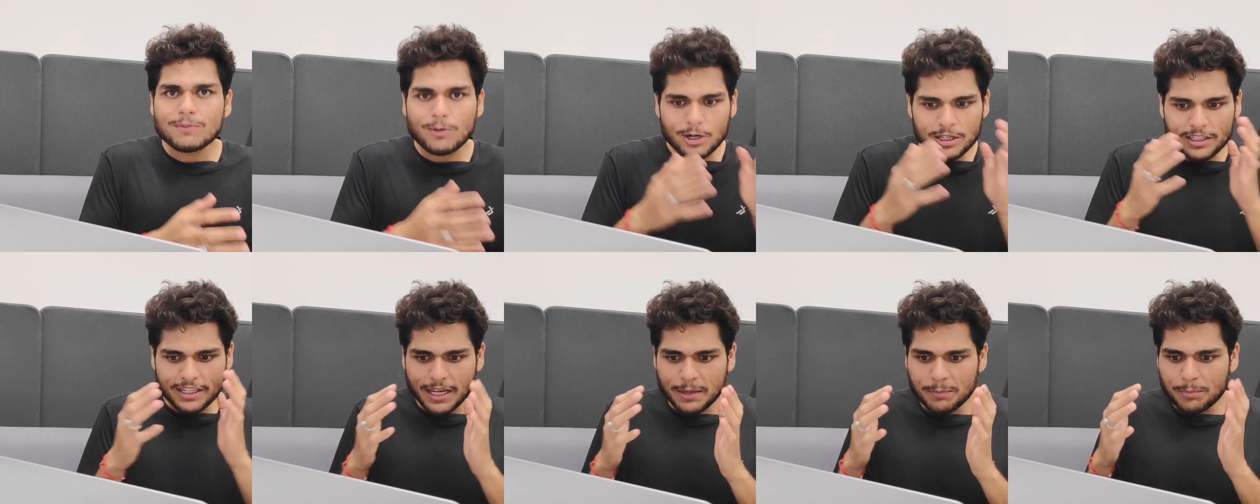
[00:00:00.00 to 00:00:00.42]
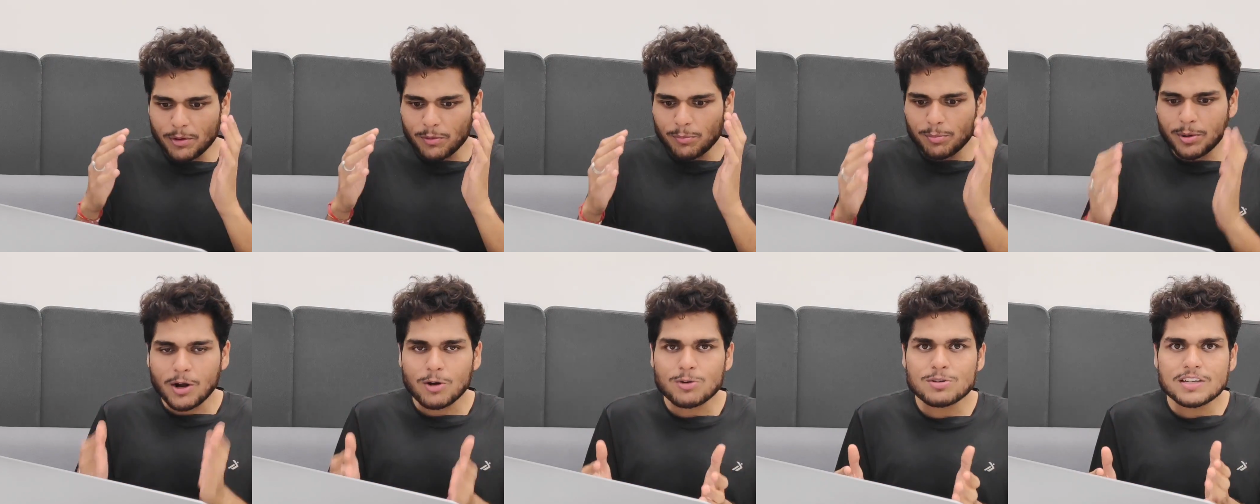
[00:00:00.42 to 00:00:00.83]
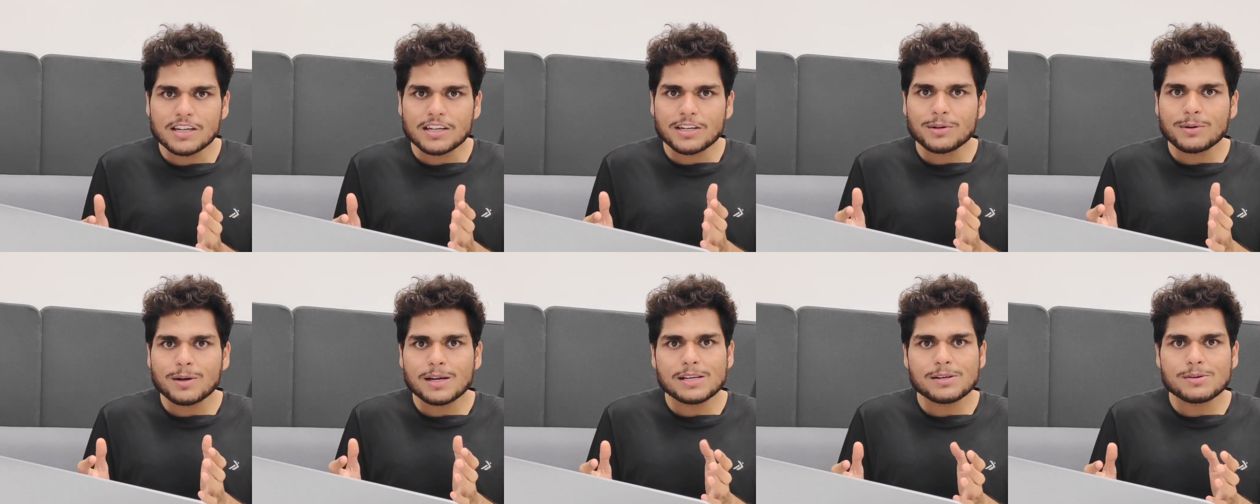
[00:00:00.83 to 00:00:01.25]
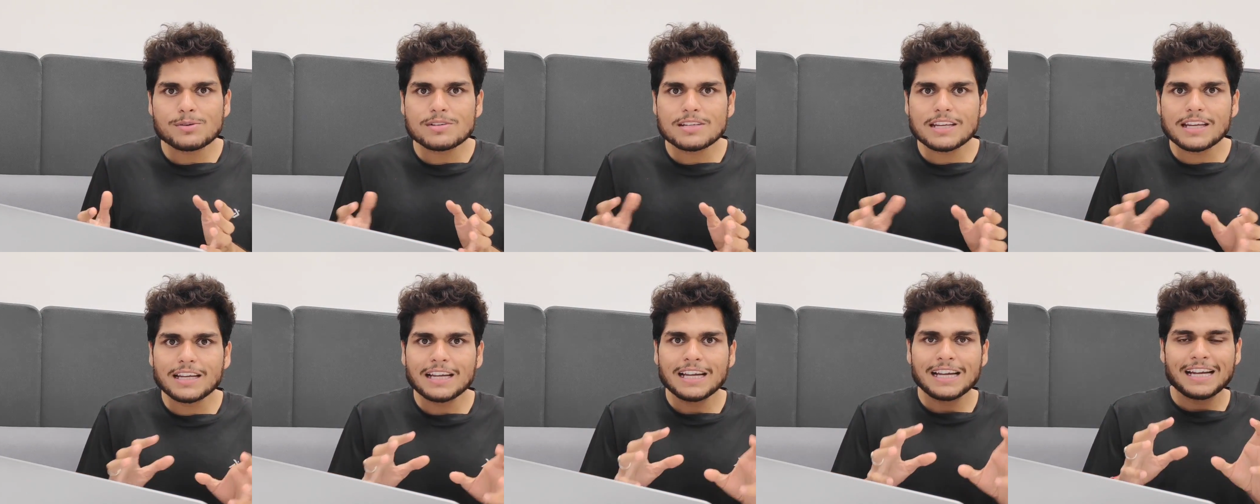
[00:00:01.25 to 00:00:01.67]
what type of browser you are
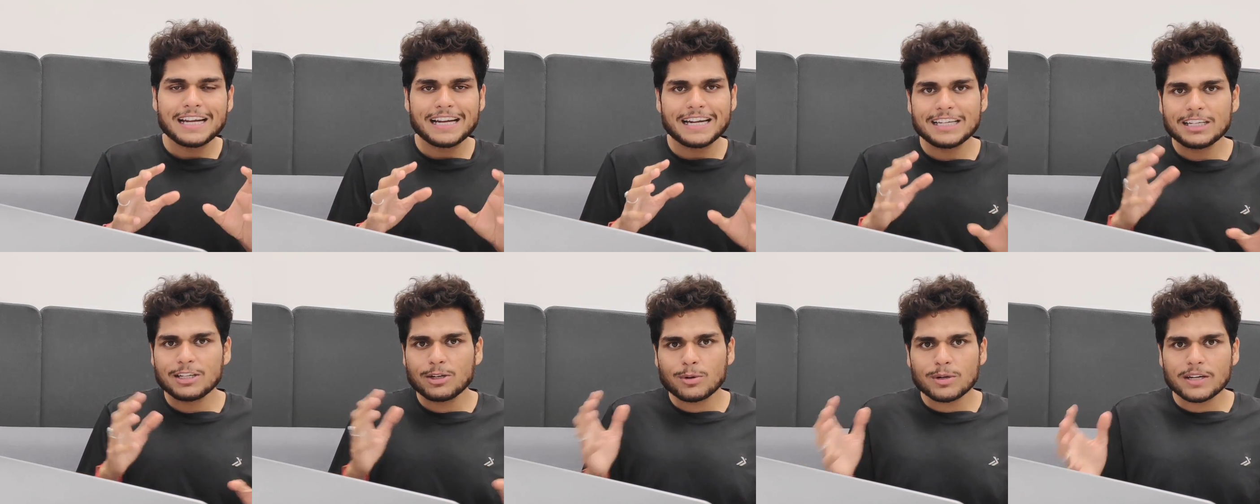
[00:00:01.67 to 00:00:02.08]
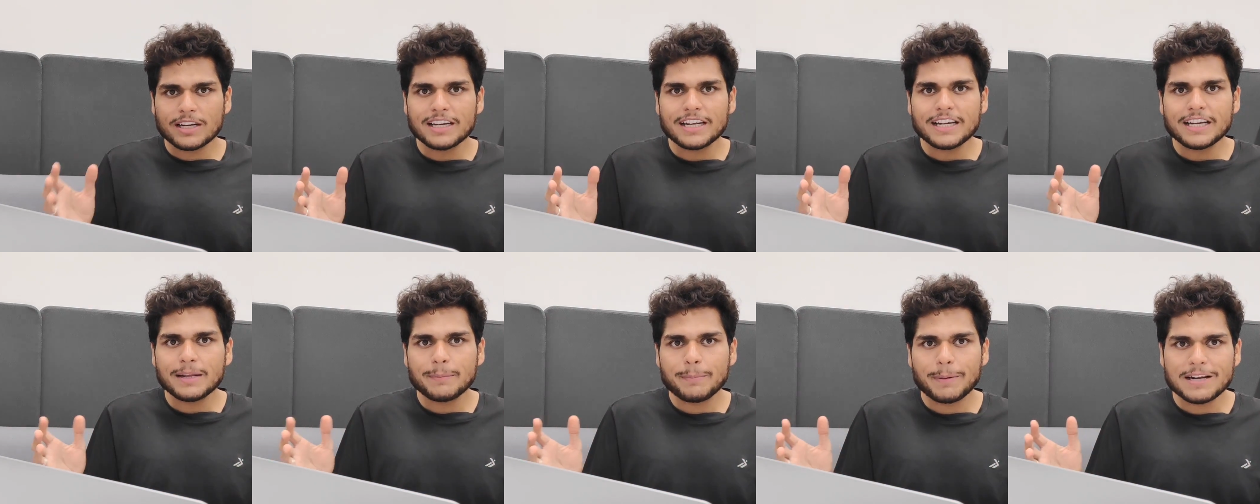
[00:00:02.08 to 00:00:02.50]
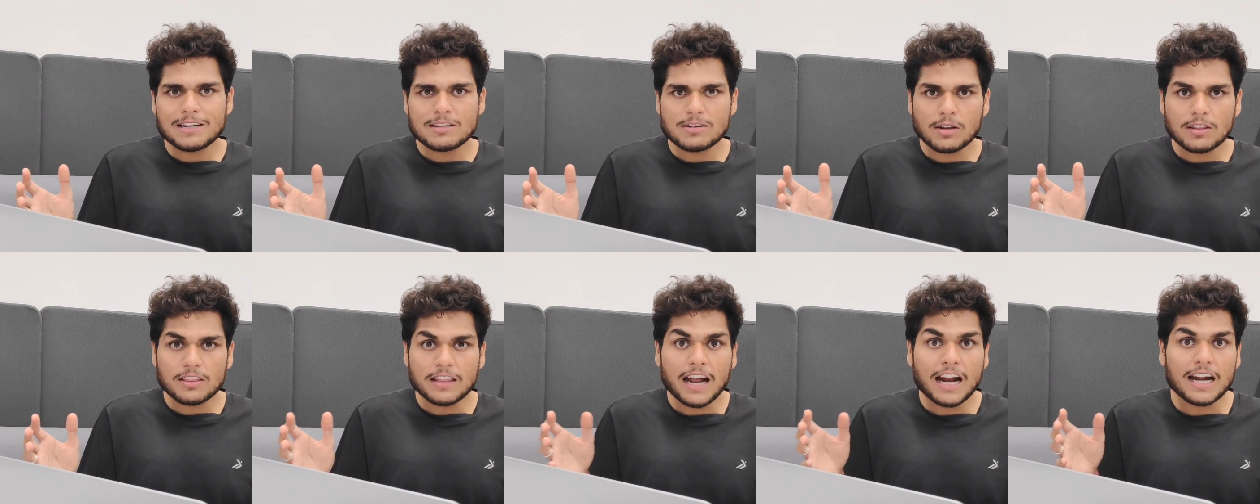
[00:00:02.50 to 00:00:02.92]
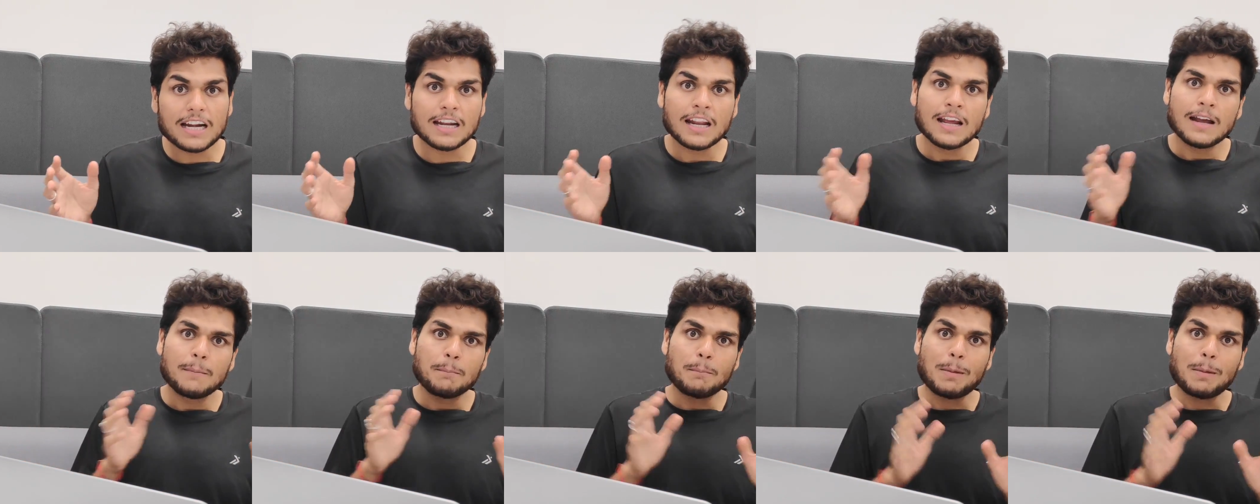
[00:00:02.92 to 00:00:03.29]
using. It totally depends on that.